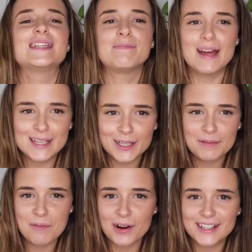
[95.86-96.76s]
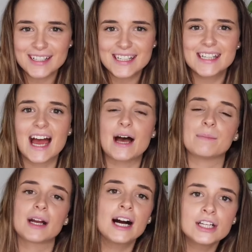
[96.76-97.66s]
depending on what
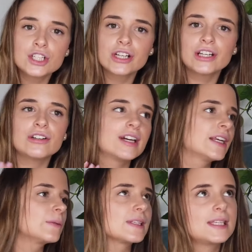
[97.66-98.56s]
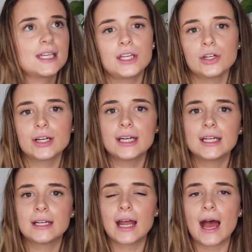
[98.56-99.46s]
country you're in, what city you're
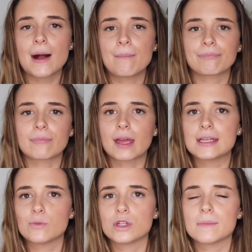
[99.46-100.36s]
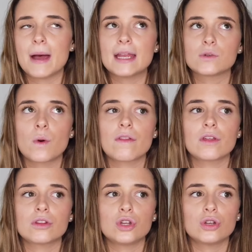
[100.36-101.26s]
in, it would depend
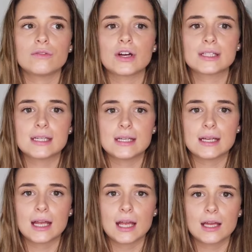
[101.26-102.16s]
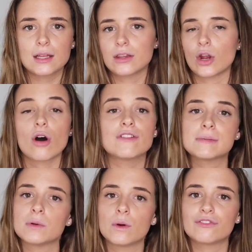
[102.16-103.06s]
whether the university that offers
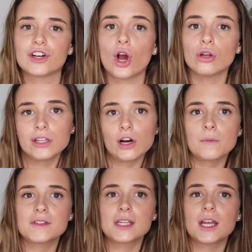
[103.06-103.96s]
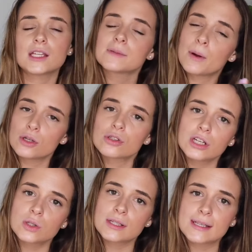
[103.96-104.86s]
midwifery only offers it as a
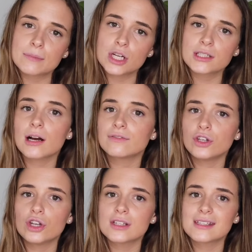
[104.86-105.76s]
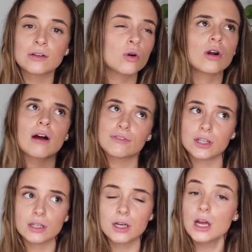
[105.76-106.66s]
postgraduate subject after nursing or after
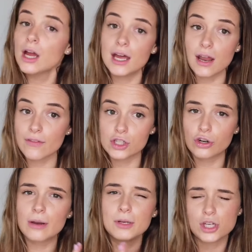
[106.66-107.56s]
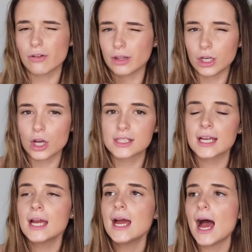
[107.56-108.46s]
another degree, but generally nursing,